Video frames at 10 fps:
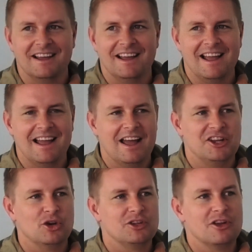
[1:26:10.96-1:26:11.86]
Yes.
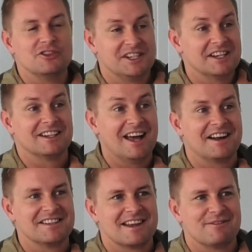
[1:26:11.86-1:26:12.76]
You're using your
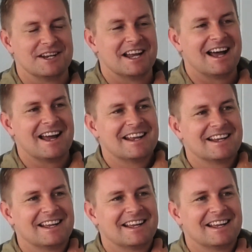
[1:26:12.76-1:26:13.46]
lungs every day.